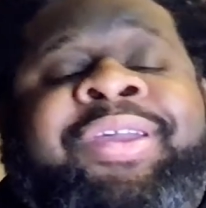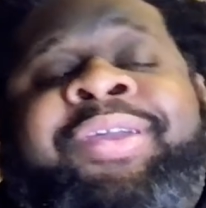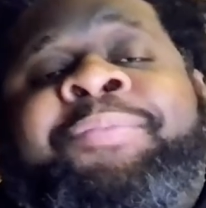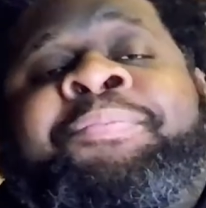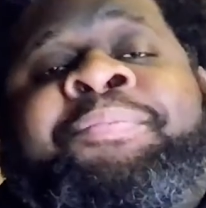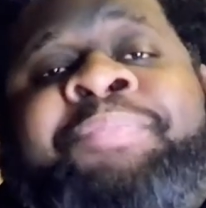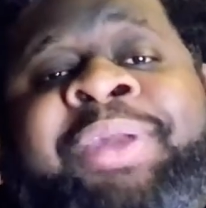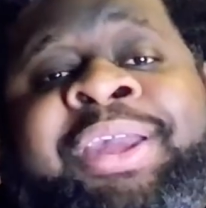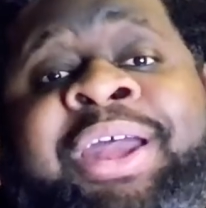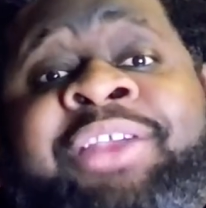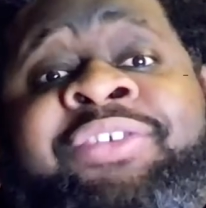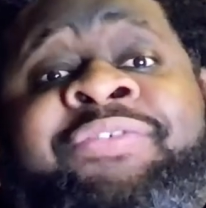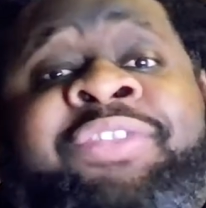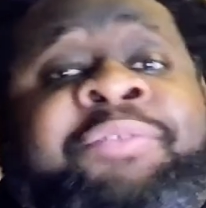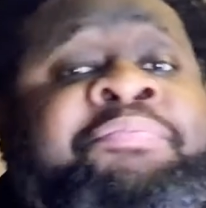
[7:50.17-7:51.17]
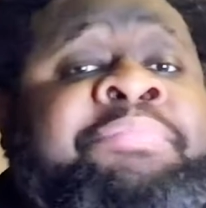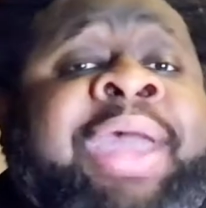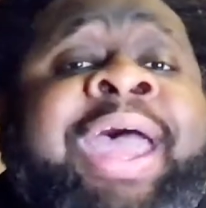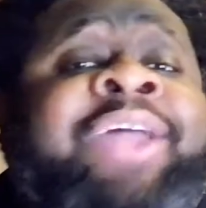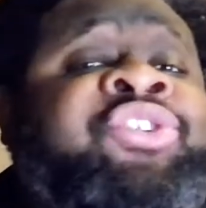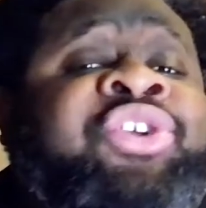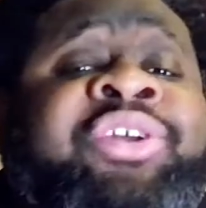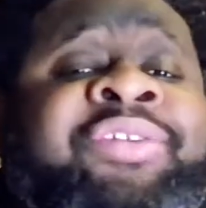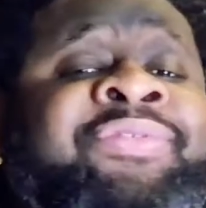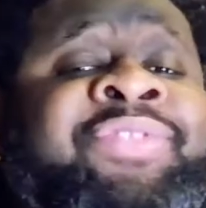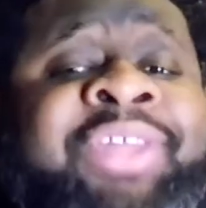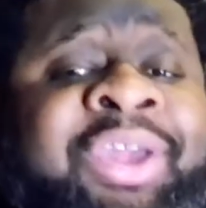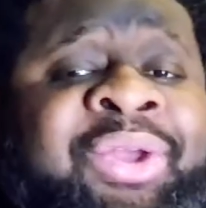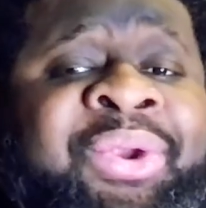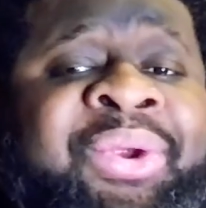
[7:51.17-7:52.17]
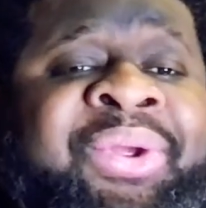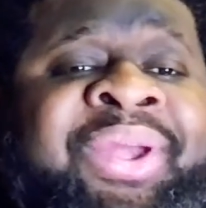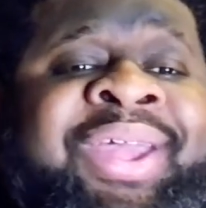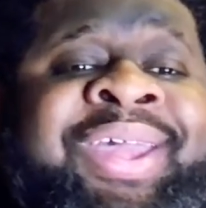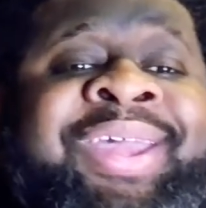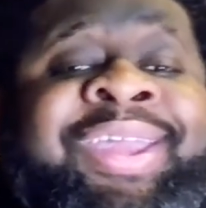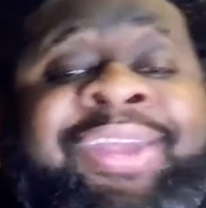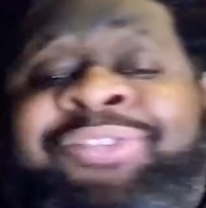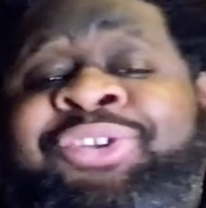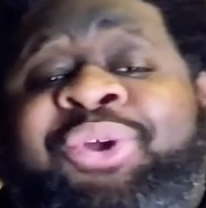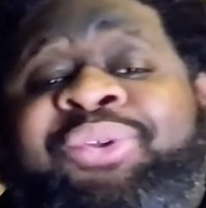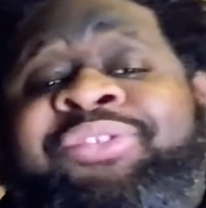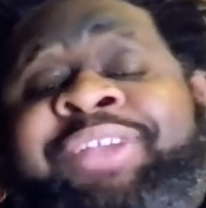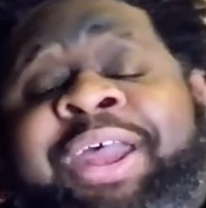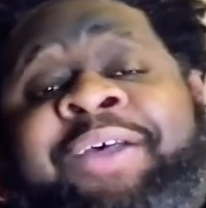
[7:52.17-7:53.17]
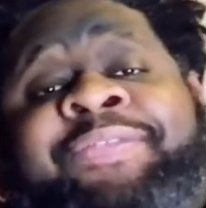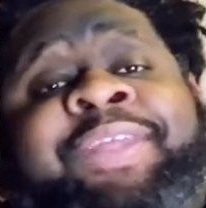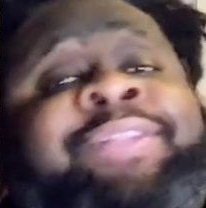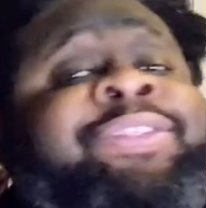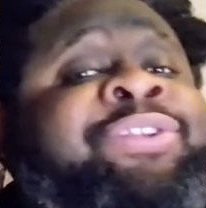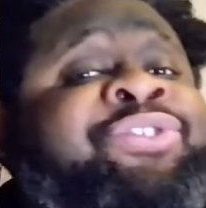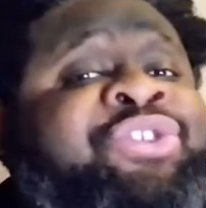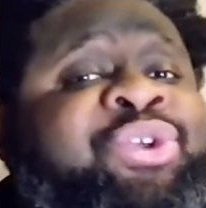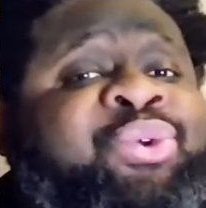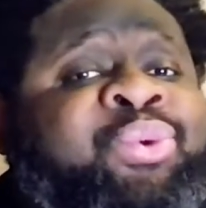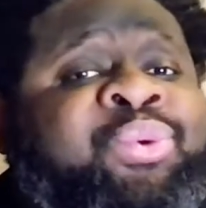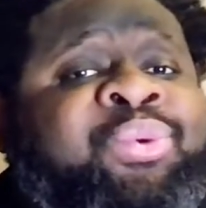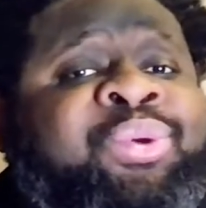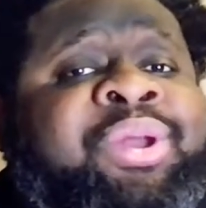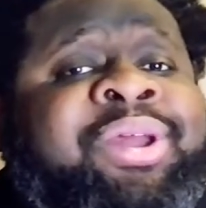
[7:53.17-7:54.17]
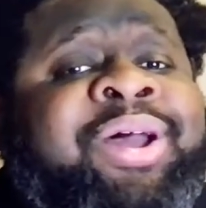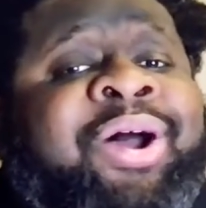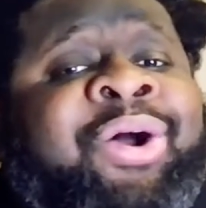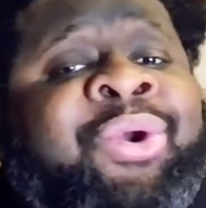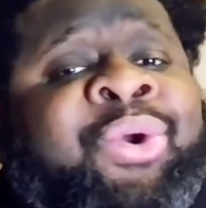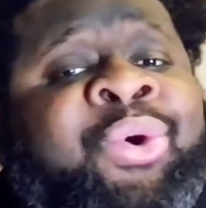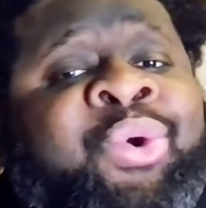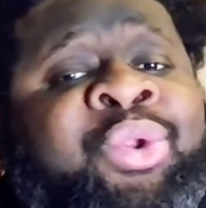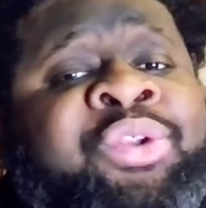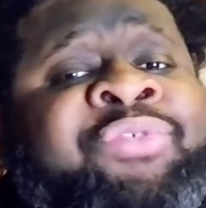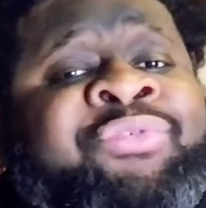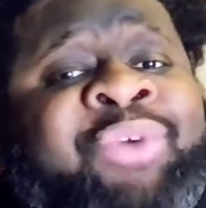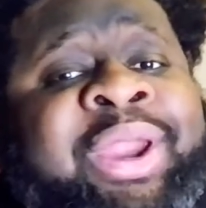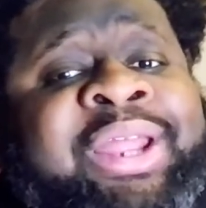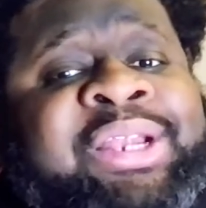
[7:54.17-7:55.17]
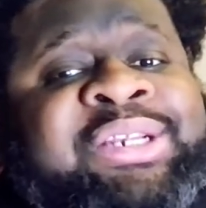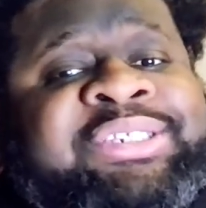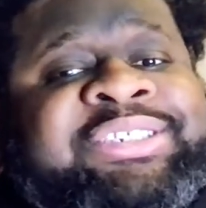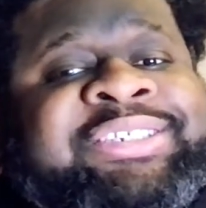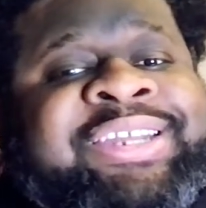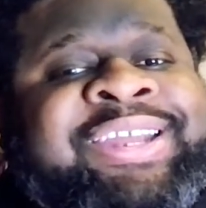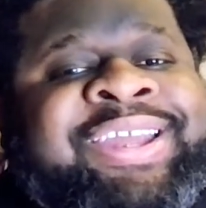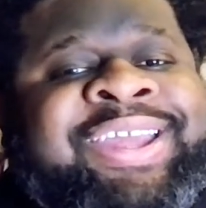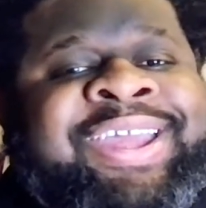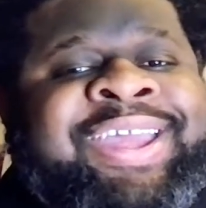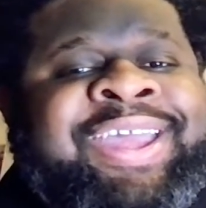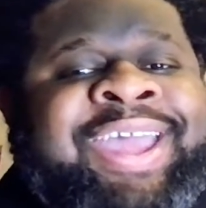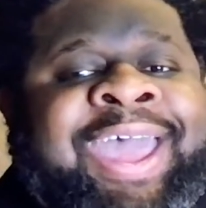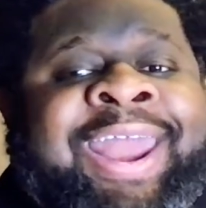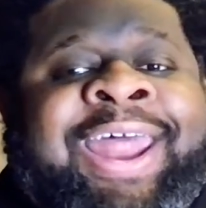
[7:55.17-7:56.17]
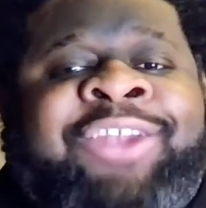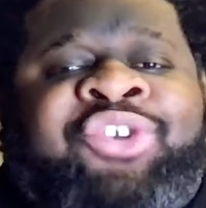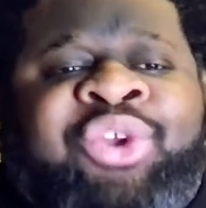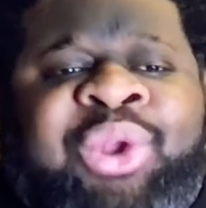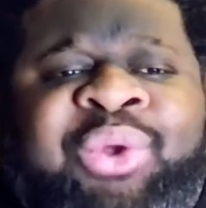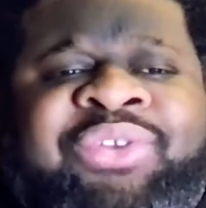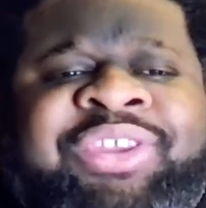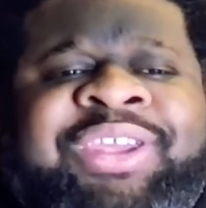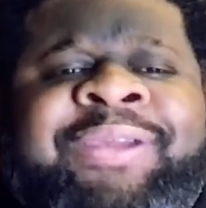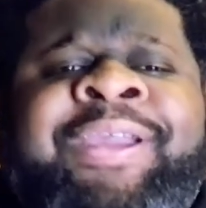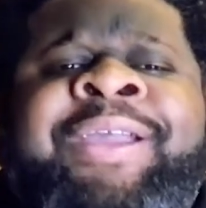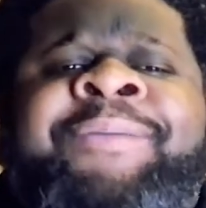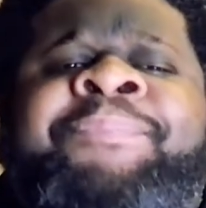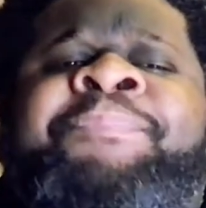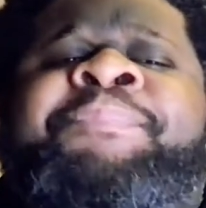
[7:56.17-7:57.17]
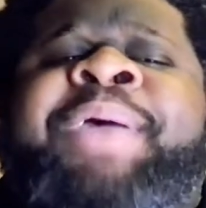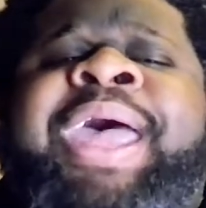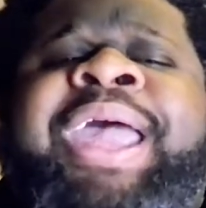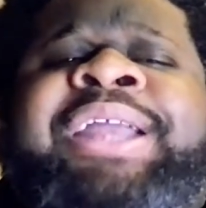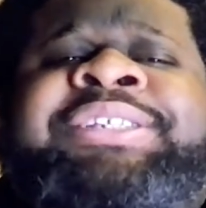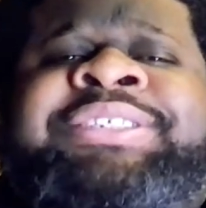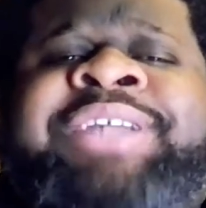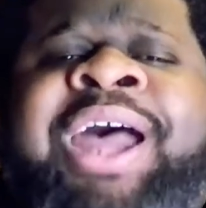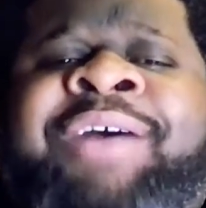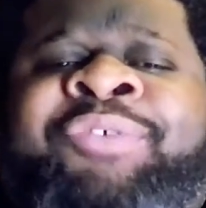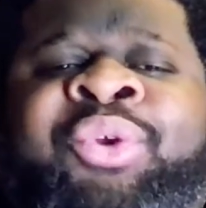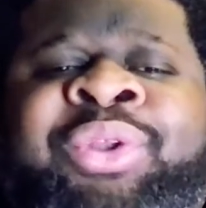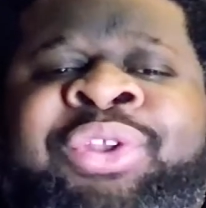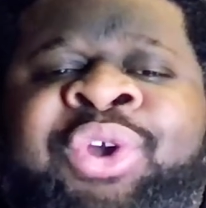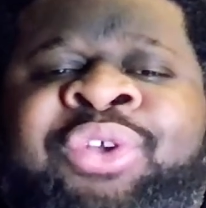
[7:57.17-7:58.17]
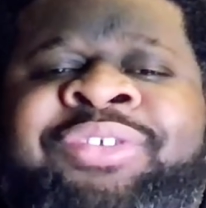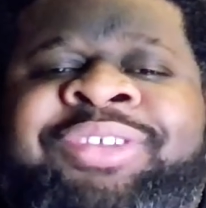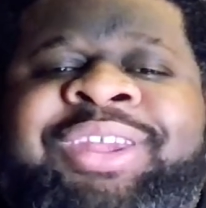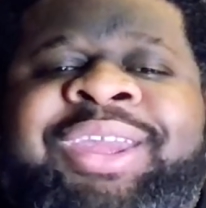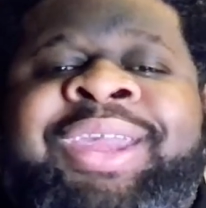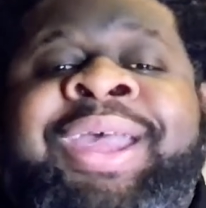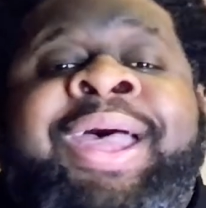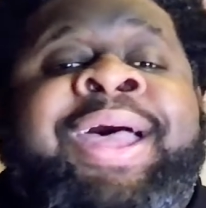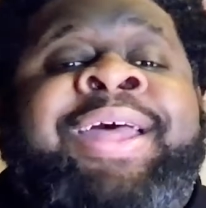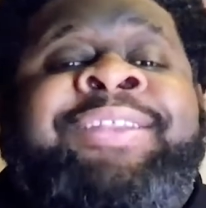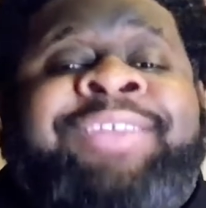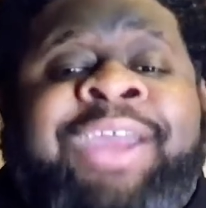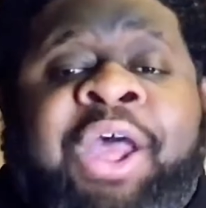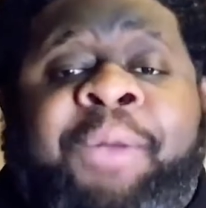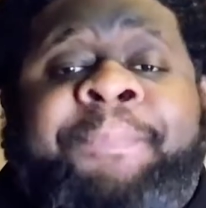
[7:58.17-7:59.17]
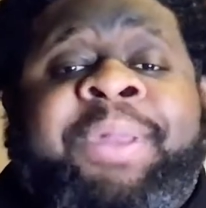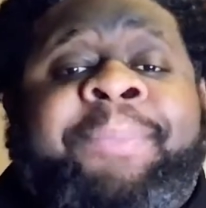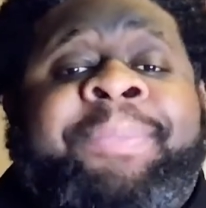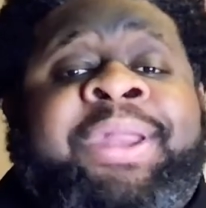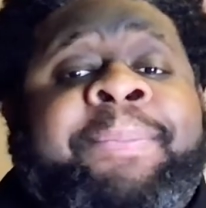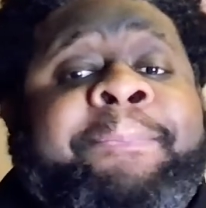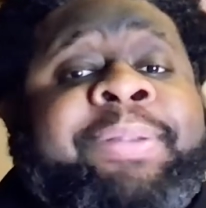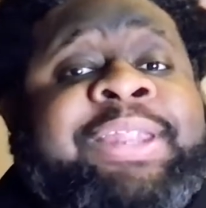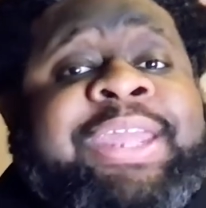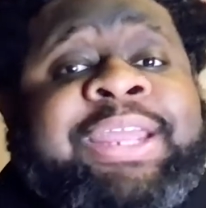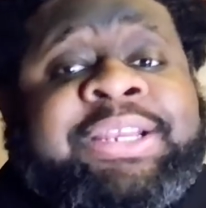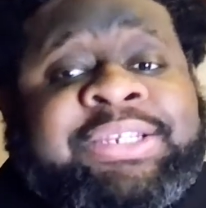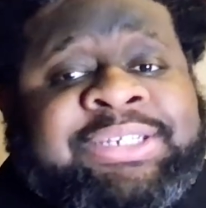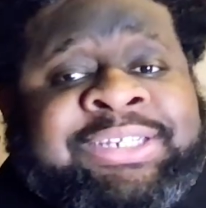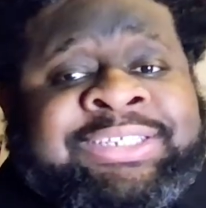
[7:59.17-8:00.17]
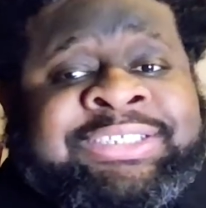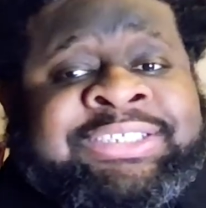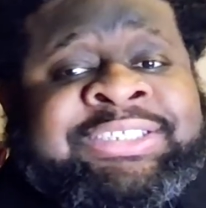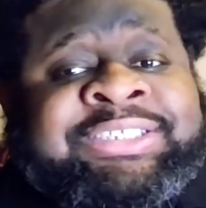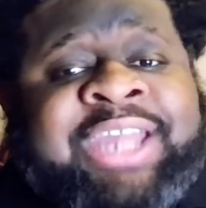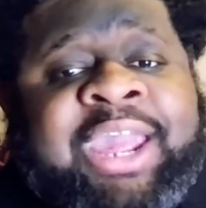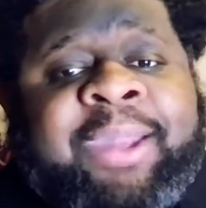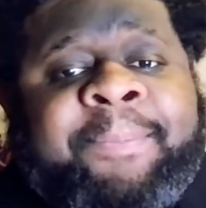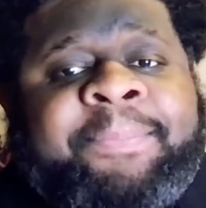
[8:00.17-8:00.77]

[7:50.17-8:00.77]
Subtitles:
Because of the magic of theater, it turns out that the two are old friends, and Angelotti begs Cavaradossi to help him complete his escape.